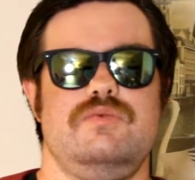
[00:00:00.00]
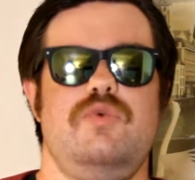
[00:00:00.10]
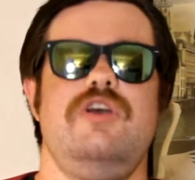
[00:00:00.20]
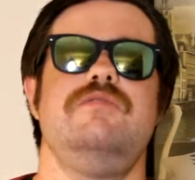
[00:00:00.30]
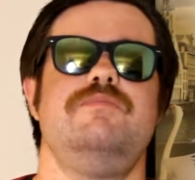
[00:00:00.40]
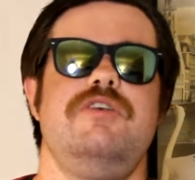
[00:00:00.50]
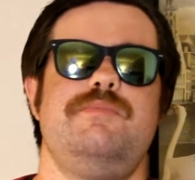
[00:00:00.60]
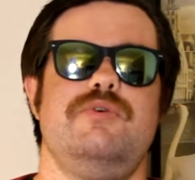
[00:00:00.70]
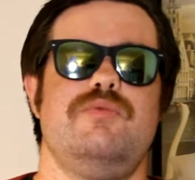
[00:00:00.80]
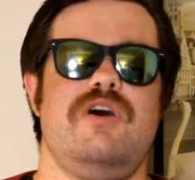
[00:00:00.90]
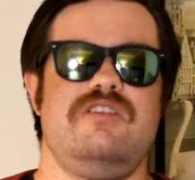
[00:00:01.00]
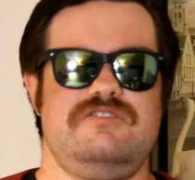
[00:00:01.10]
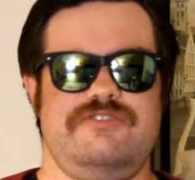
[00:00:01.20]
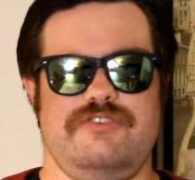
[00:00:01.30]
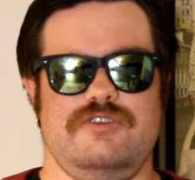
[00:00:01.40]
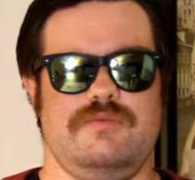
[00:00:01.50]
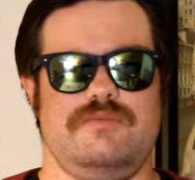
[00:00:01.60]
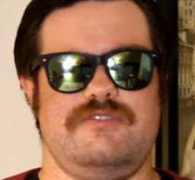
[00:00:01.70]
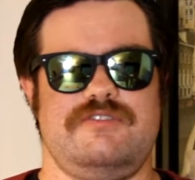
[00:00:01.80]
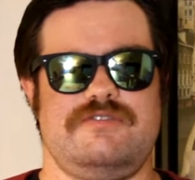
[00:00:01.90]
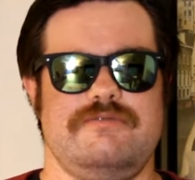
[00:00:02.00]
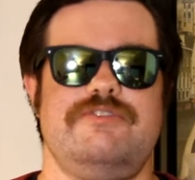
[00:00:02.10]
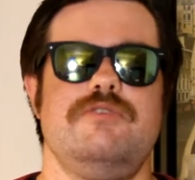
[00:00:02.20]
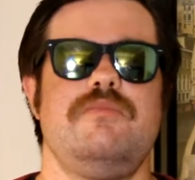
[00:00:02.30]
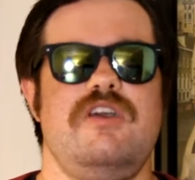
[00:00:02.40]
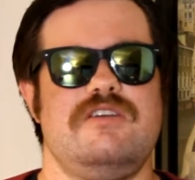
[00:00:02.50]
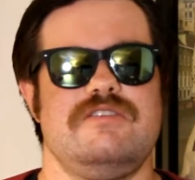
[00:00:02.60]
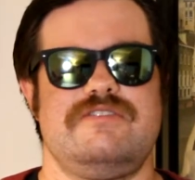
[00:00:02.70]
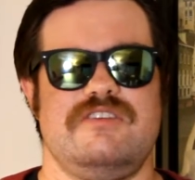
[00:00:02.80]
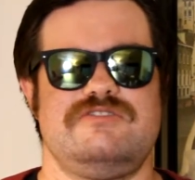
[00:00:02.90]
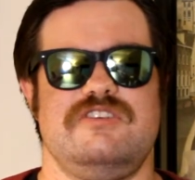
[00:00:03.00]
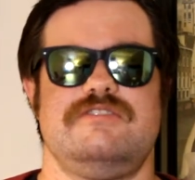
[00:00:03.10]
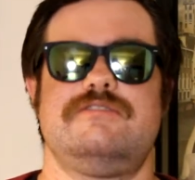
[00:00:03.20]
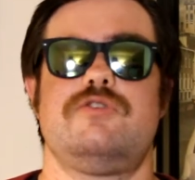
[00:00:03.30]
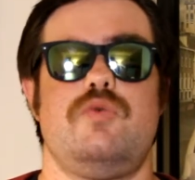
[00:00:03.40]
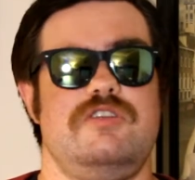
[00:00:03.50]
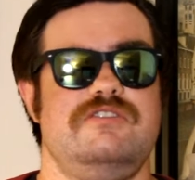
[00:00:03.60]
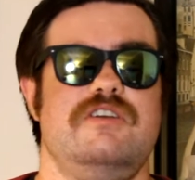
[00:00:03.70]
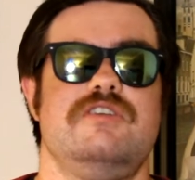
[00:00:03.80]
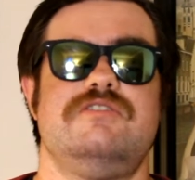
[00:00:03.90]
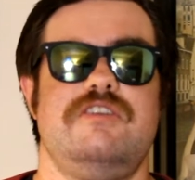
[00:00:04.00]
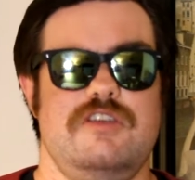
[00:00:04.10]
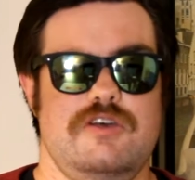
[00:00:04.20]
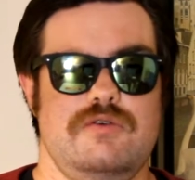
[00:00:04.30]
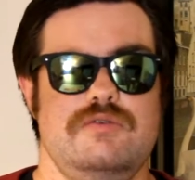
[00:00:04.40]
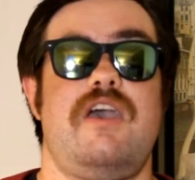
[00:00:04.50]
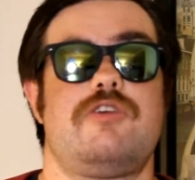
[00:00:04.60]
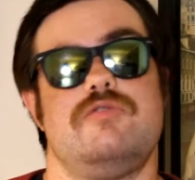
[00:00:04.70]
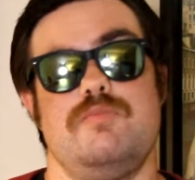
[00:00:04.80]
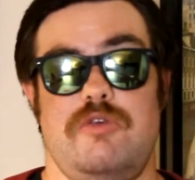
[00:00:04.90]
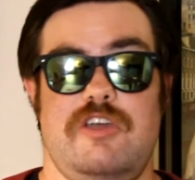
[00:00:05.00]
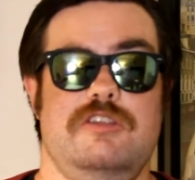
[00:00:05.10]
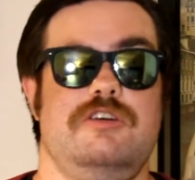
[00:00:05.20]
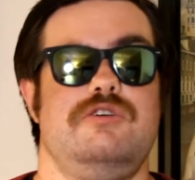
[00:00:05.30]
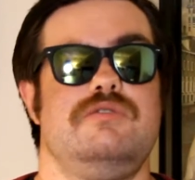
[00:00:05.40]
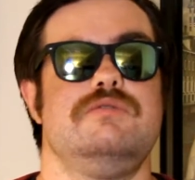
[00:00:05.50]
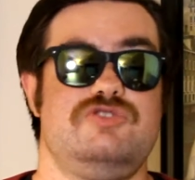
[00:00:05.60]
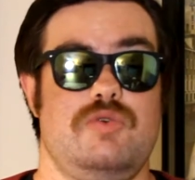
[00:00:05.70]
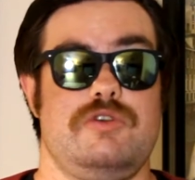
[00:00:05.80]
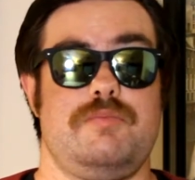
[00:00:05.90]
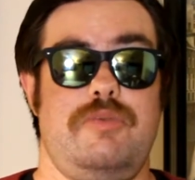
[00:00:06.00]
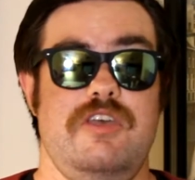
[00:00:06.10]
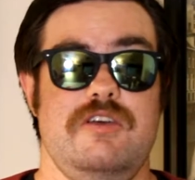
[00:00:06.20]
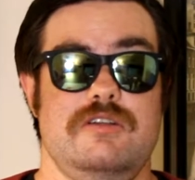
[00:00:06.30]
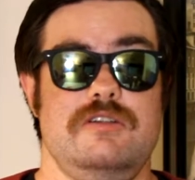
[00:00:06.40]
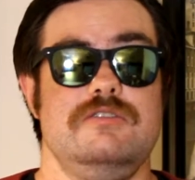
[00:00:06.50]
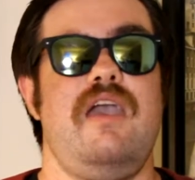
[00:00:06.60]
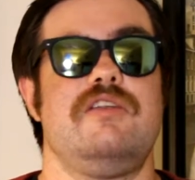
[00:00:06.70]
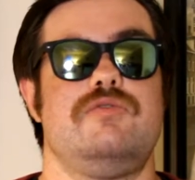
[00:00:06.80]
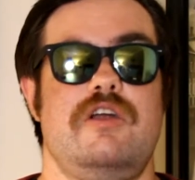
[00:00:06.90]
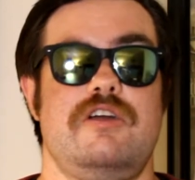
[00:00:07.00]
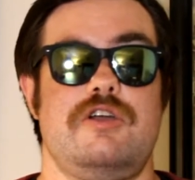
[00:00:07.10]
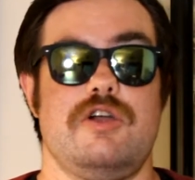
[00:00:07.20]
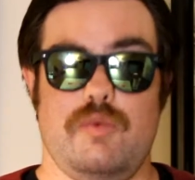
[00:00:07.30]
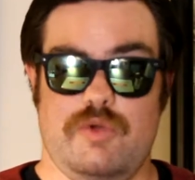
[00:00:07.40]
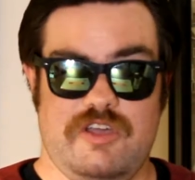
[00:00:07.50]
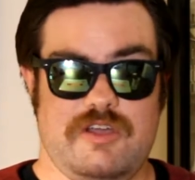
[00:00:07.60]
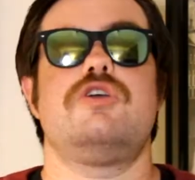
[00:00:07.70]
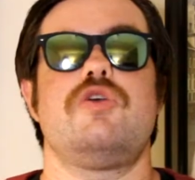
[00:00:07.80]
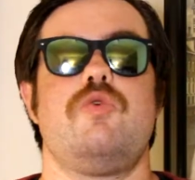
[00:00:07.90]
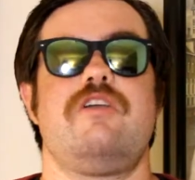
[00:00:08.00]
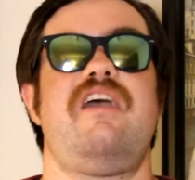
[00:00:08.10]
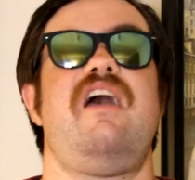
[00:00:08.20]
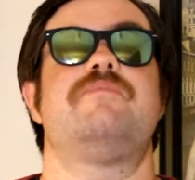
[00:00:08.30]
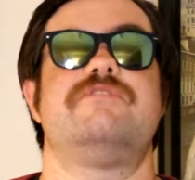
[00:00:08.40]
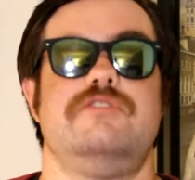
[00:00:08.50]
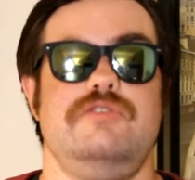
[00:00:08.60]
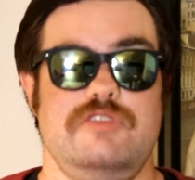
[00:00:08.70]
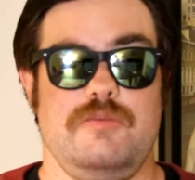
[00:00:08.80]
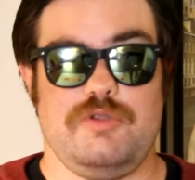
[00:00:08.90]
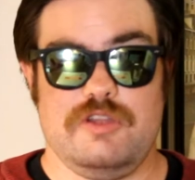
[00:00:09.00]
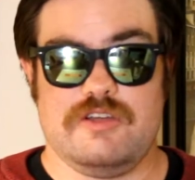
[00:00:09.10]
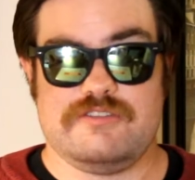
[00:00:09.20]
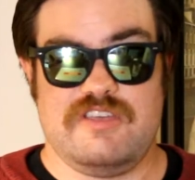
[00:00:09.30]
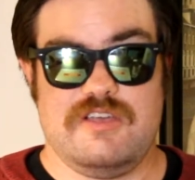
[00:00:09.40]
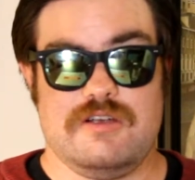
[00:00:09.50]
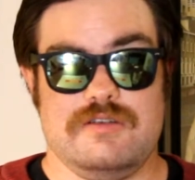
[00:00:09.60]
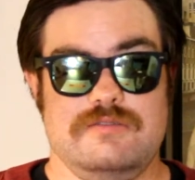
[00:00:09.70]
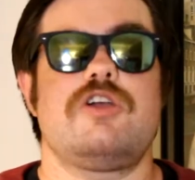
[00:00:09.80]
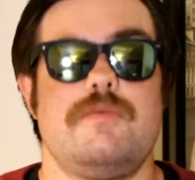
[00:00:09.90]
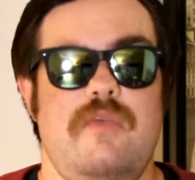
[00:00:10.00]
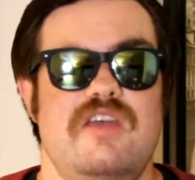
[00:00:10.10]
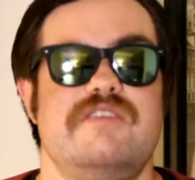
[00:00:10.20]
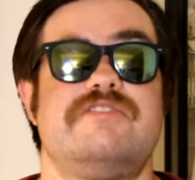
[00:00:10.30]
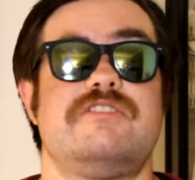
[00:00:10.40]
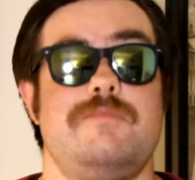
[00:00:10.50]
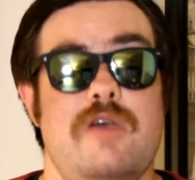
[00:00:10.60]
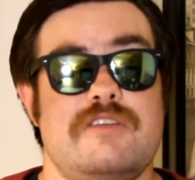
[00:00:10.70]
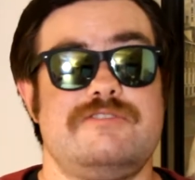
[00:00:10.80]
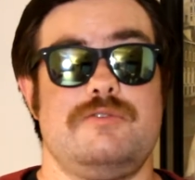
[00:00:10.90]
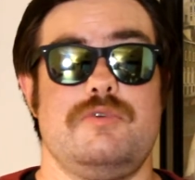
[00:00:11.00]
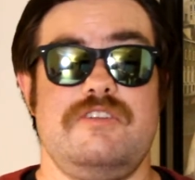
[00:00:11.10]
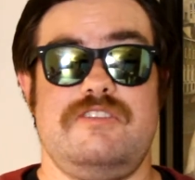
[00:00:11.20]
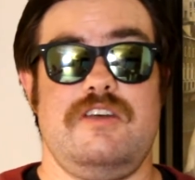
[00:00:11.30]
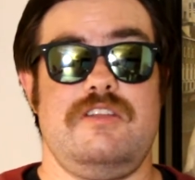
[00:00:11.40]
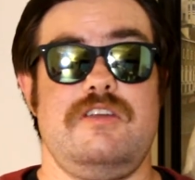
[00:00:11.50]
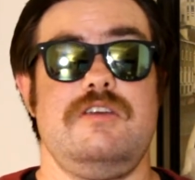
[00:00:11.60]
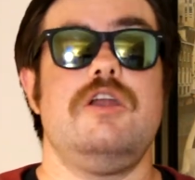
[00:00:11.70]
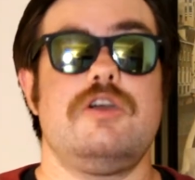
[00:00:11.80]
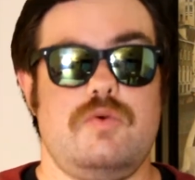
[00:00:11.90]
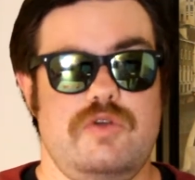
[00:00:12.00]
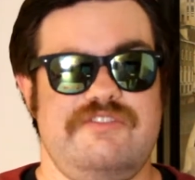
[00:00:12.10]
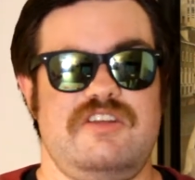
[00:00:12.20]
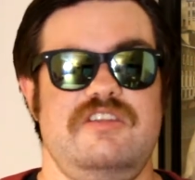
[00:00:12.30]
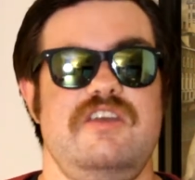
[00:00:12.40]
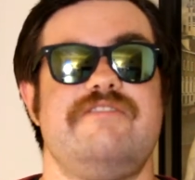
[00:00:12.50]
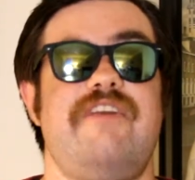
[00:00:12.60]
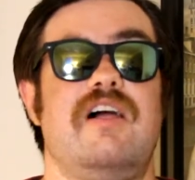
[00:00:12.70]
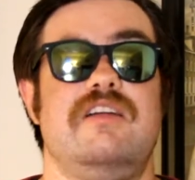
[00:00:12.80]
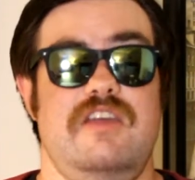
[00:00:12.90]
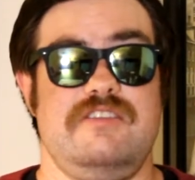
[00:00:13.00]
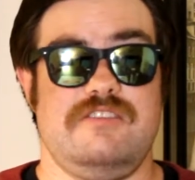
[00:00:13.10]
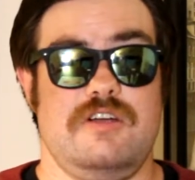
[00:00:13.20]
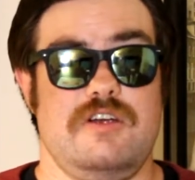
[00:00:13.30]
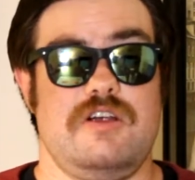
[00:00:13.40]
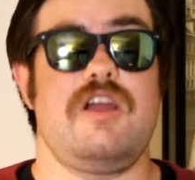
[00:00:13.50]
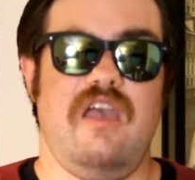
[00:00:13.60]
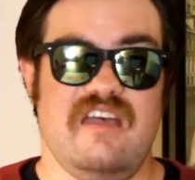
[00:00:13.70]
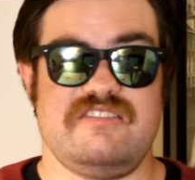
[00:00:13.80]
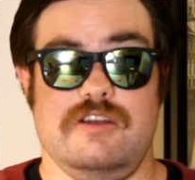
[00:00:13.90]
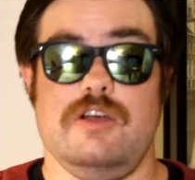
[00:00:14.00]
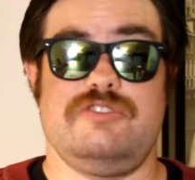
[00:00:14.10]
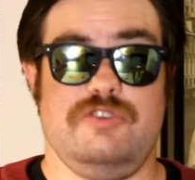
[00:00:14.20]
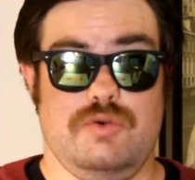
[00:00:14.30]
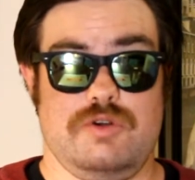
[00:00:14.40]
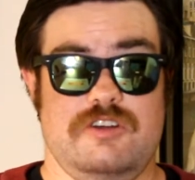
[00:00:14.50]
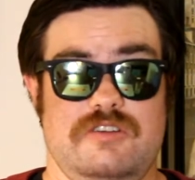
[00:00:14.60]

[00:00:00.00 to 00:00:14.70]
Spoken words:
when people watch films from filmmakers such as Quentin Tarantino, Catherine Bigelow, Jordan Peele, and Greta Gerwig, Gerwig absolutely belongs here. Her command of cinematic storytelling unequivocally validates her as an auteur.